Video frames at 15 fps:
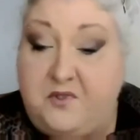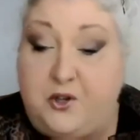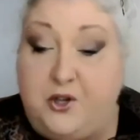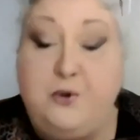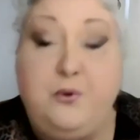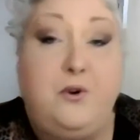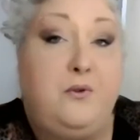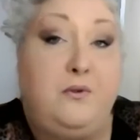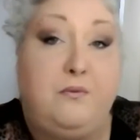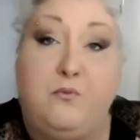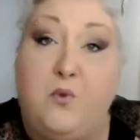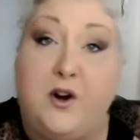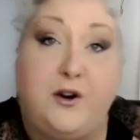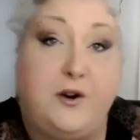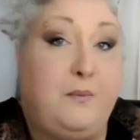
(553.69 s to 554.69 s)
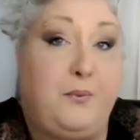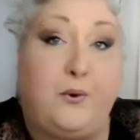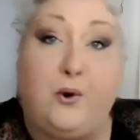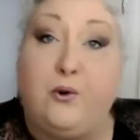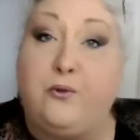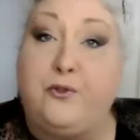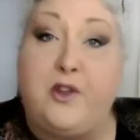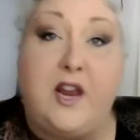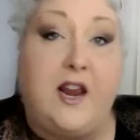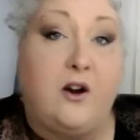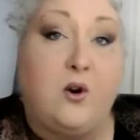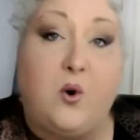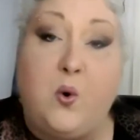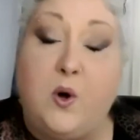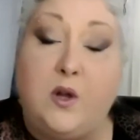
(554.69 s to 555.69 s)
you want to improve the
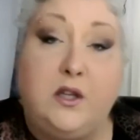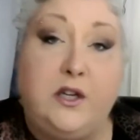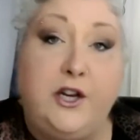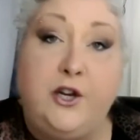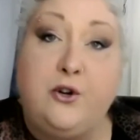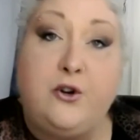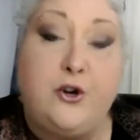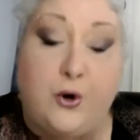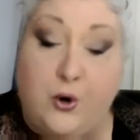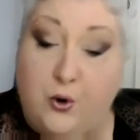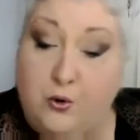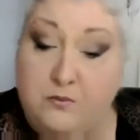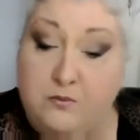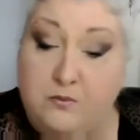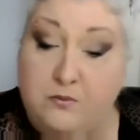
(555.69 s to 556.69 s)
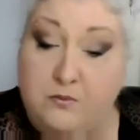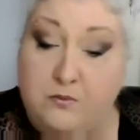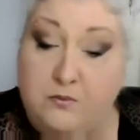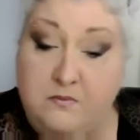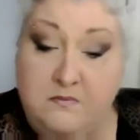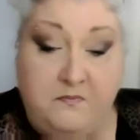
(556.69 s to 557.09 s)
air quality in your home.